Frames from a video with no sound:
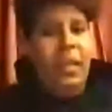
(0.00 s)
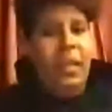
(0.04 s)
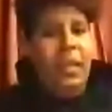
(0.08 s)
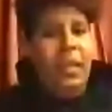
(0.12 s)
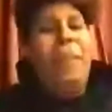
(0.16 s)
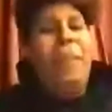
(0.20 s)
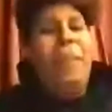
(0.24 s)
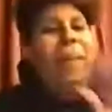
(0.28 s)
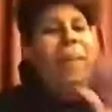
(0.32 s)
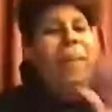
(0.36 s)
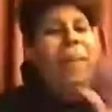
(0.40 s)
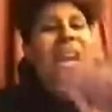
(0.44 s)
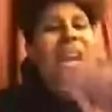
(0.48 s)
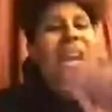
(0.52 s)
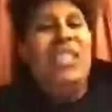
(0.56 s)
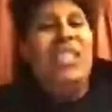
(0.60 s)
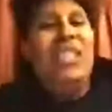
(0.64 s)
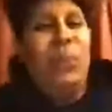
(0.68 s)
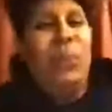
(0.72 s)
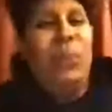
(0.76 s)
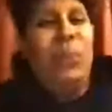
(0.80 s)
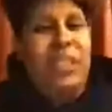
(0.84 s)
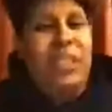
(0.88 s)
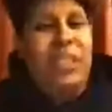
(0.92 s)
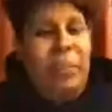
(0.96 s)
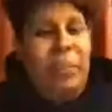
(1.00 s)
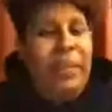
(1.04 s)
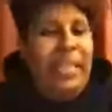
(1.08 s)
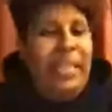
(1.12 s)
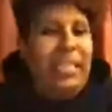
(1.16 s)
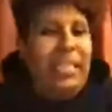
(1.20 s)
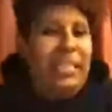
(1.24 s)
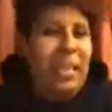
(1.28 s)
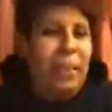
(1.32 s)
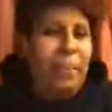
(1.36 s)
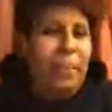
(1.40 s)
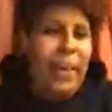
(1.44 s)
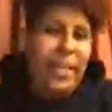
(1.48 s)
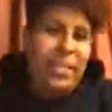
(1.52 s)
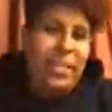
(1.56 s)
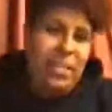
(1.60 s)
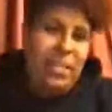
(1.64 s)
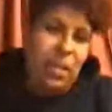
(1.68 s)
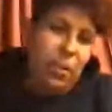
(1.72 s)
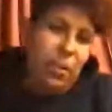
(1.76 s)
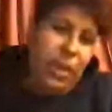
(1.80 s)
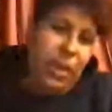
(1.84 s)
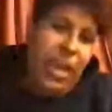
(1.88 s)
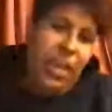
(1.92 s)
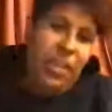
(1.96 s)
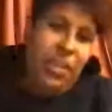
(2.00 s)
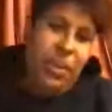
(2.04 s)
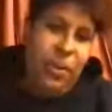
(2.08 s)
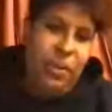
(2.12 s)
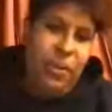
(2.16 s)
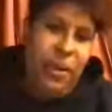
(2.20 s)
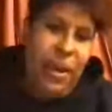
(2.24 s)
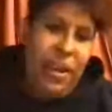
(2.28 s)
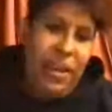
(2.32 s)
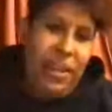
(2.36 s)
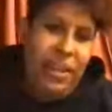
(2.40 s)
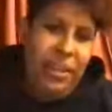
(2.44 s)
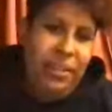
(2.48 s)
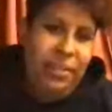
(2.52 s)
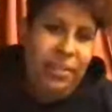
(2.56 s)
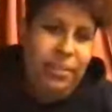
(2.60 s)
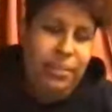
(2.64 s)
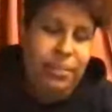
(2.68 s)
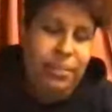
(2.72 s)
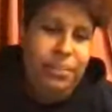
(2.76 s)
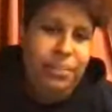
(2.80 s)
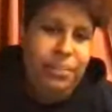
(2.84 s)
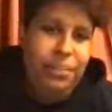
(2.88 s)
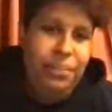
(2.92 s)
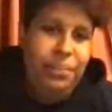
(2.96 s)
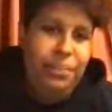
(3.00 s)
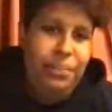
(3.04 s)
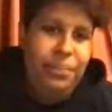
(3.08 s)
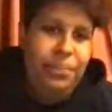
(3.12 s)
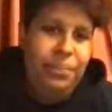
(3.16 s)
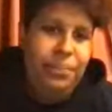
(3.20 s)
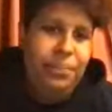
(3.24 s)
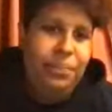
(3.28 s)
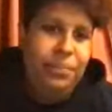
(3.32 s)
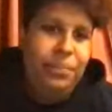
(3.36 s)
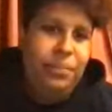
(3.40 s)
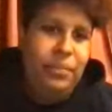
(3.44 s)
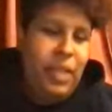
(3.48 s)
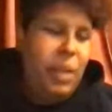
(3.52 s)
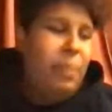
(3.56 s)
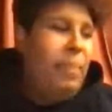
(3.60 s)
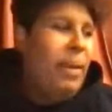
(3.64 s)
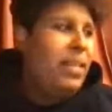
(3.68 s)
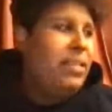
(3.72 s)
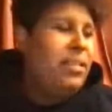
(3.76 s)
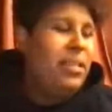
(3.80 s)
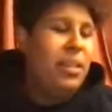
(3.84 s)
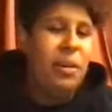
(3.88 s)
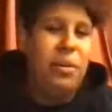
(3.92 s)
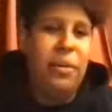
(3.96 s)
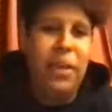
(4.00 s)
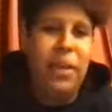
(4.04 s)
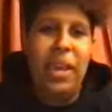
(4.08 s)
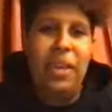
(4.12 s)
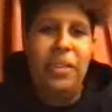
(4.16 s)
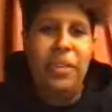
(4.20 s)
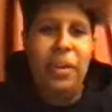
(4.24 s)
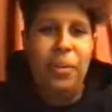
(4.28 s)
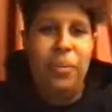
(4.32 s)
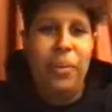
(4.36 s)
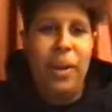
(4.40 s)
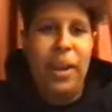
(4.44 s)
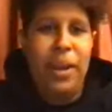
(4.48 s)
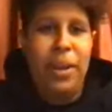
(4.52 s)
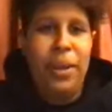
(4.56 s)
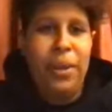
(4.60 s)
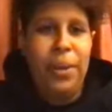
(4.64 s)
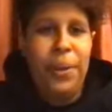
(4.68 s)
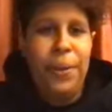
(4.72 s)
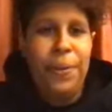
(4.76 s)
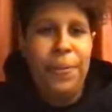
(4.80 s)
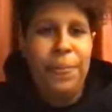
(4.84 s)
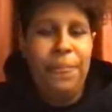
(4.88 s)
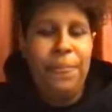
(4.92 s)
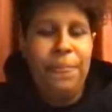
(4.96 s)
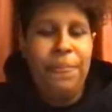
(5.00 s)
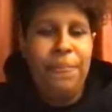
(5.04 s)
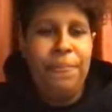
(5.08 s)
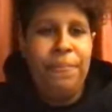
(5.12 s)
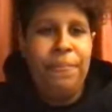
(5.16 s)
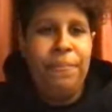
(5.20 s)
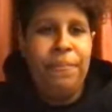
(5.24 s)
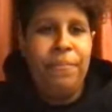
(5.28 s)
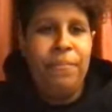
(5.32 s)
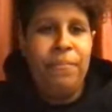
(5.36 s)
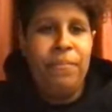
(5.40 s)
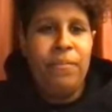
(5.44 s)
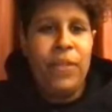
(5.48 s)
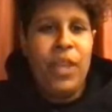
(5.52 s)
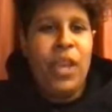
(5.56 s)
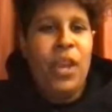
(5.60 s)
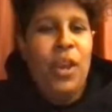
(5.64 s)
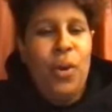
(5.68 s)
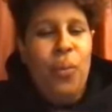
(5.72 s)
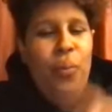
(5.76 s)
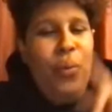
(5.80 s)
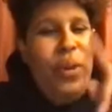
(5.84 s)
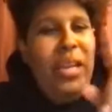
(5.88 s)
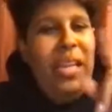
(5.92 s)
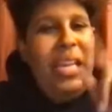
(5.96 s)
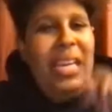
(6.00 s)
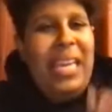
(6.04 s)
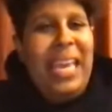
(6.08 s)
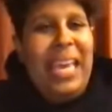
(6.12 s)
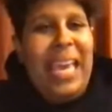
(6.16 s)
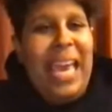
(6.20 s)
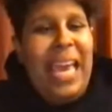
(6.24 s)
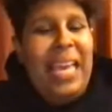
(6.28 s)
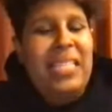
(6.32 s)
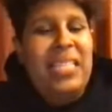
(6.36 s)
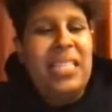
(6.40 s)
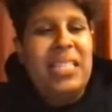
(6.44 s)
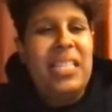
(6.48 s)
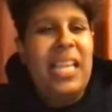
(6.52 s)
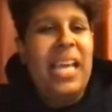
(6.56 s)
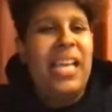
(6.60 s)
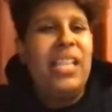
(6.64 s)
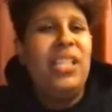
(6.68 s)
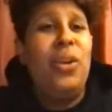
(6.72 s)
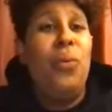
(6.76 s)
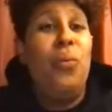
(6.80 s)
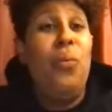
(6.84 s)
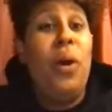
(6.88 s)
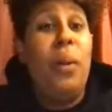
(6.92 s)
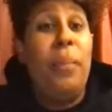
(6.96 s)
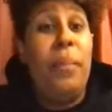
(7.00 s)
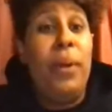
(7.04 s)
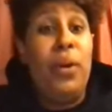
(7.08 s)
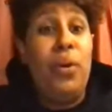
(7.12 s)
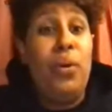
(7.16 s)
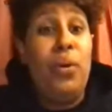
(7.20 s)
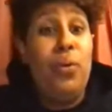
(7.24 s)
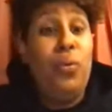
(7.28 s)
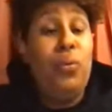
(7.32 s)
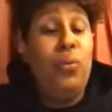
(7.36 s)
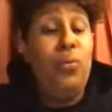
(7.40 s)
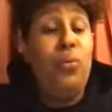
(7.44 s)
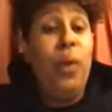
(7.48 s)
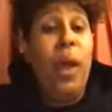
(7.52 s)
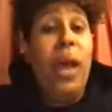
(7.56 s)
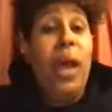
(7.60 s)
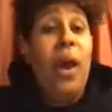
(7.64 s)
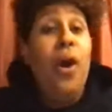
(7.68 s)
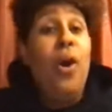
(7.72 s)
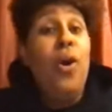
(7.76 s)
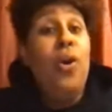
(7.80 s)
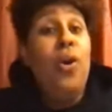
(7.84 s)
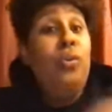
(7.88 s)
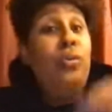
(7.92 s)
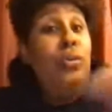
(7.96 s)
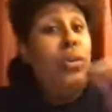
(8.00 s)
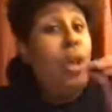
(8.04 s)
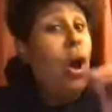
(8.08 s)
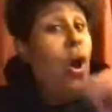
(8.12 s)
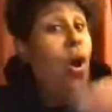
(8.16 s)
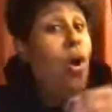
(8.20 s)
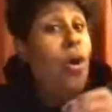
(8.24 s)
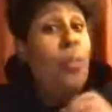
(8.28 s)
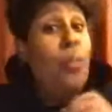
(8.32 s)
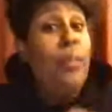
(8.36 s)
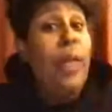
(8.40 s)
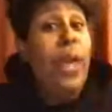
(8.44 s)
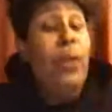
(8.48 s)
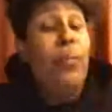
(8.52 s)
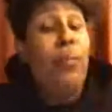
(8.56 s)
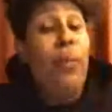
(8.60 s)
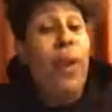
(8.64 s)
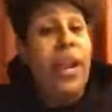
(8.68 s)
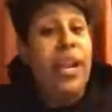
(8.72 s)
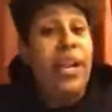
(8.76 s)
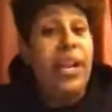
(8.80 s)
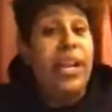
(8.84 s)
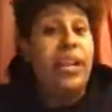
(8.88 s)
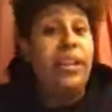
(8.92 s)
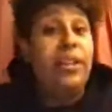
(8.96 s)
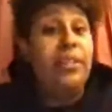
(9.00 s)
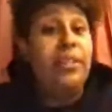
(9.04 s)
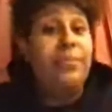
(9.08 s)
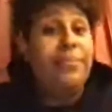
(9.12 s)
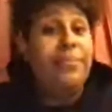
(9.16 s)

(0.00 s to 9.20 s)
But because it was the police, that makes it okay though, right? That makes it okay though, right? We look at cases like the woman whose home they raided